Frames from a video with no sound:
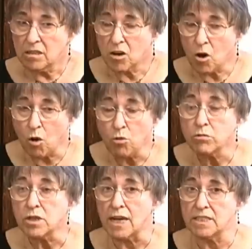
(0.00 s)
the
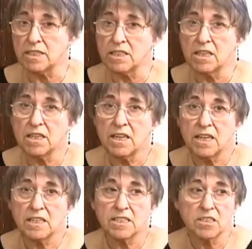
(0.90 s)
coal dust
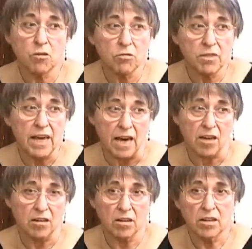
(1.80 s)
is so
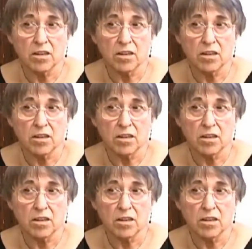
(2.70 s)
thick,